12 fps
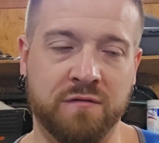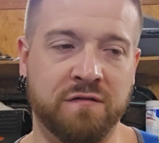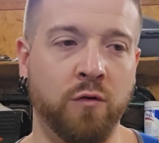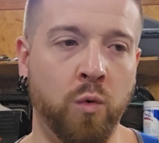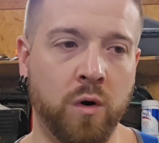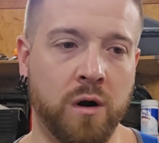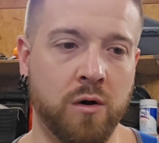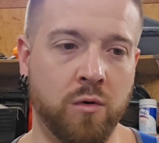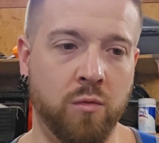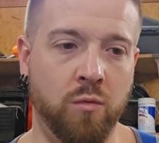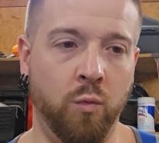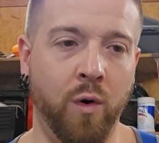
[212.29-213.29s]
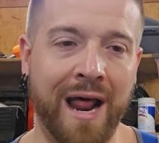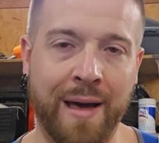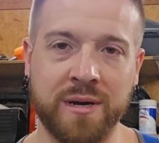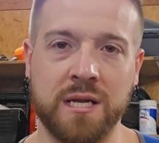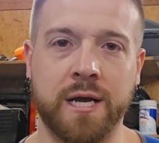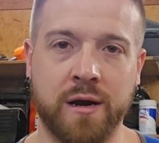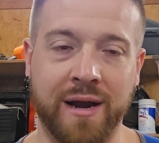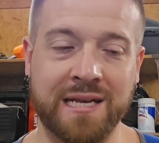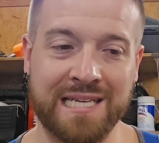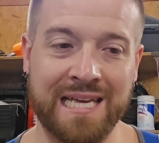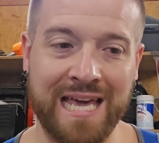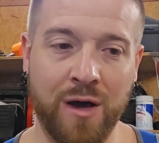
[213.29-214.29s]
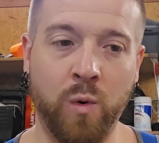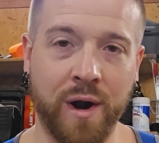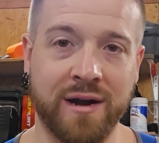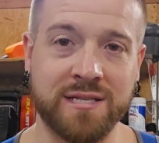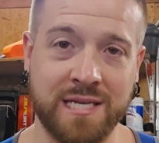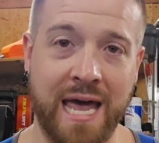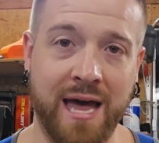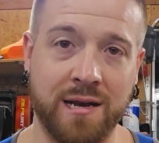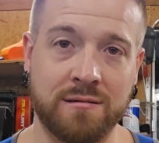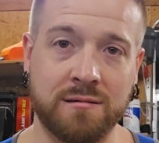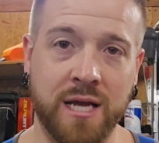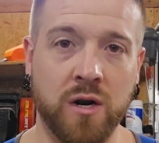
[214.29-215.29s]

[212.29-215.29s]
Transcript: for what I'm clearing to get where it's at,